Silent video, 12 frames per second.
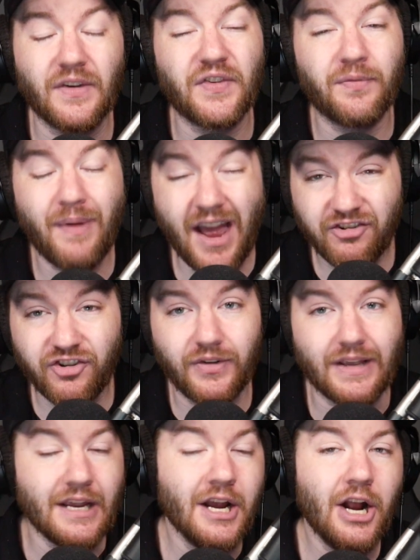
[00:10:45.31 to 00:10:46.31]

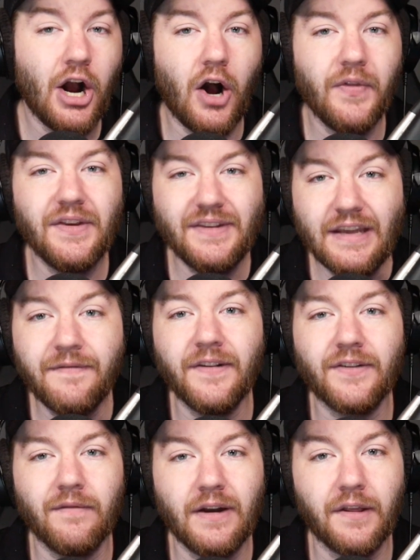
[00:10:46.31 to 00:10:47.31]
especially on the
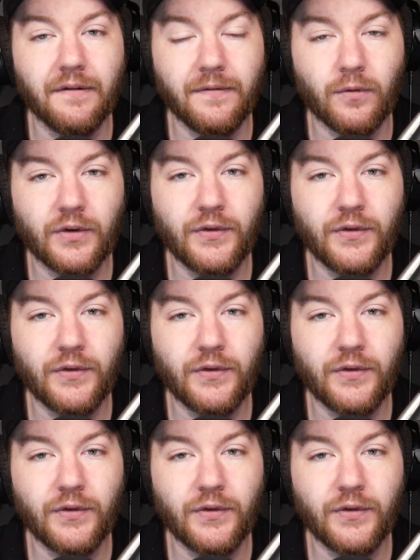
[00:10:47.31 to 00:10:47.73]
defensive end of the floor.